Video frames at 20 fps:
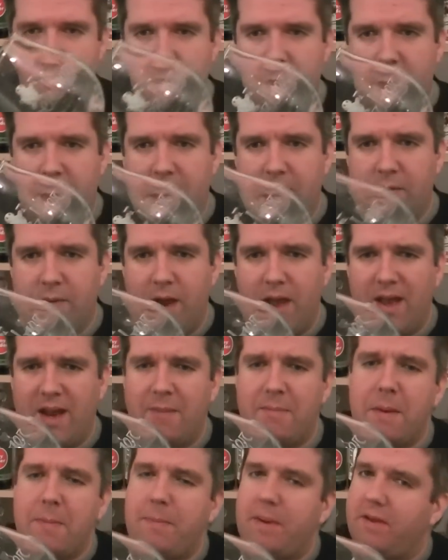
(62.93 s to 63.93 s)
Anyway,
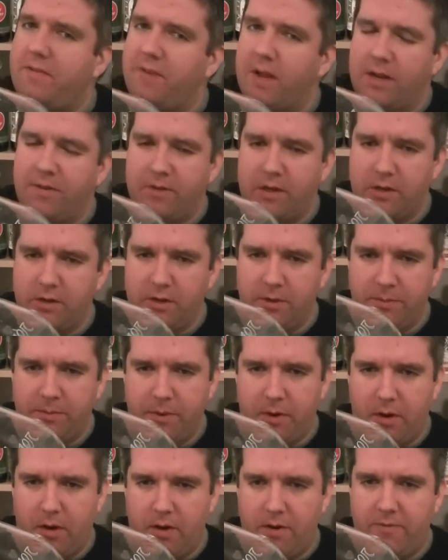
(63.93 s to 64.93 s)
I'm a big fan of a London
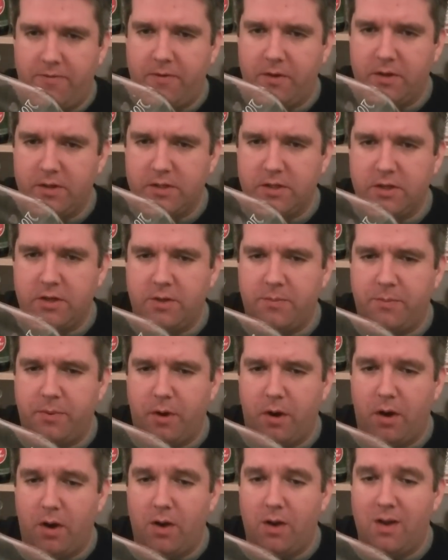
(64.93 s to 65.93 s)
Porter. Fuller's London
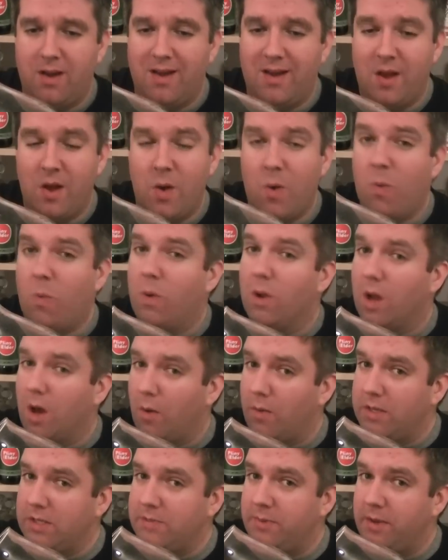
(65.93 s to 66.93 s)
Porter will
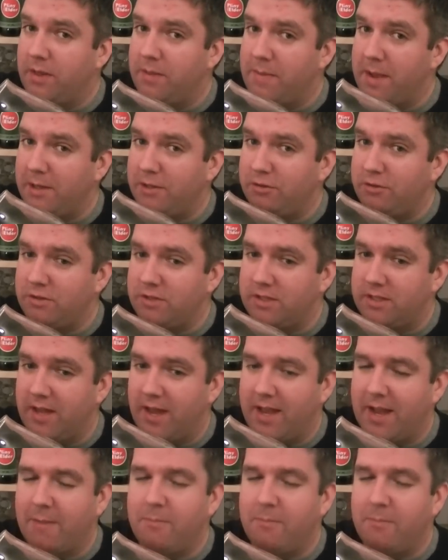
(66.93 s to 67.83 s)
always be the measuring stick.